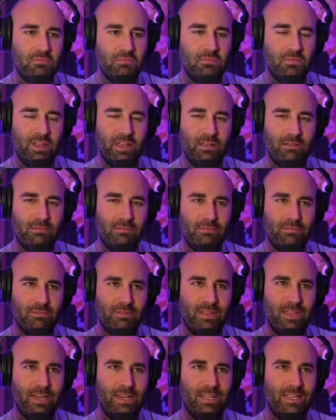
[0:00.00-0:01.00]
like,
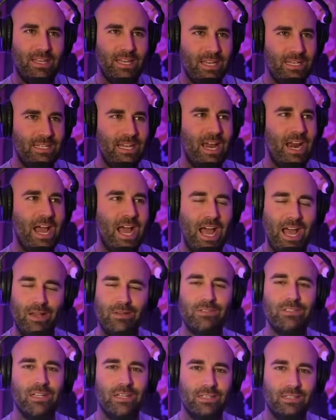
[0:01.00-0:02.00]
getting kicked out of
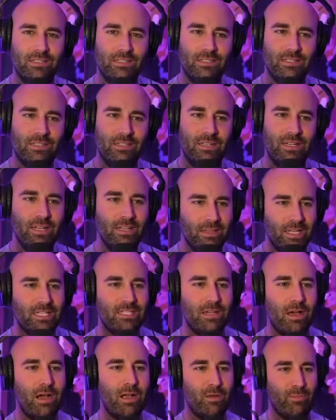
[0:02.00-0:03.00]
housing. Let's
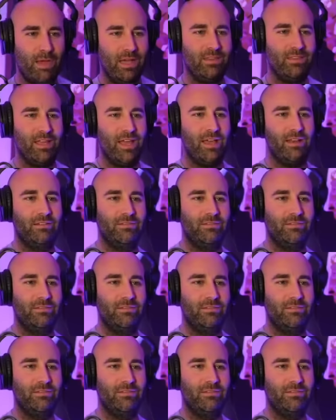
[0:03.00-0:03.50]
talk about that.